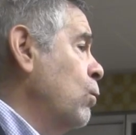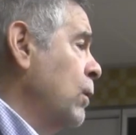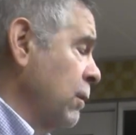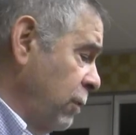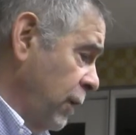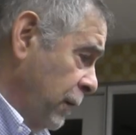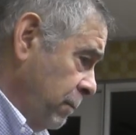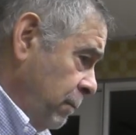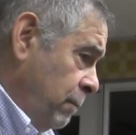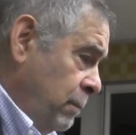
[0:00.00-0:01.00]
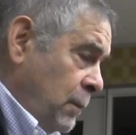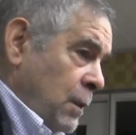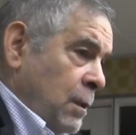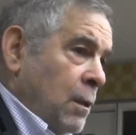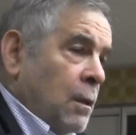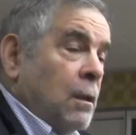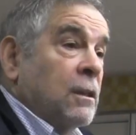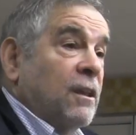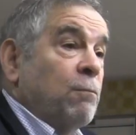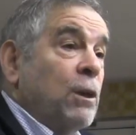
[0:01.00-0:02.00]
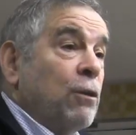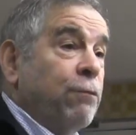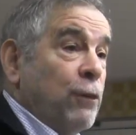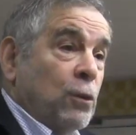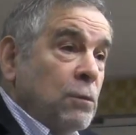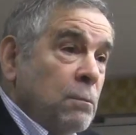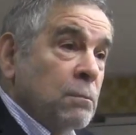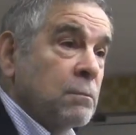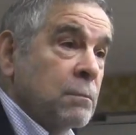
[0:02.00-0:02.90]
one thing. Give me your phone.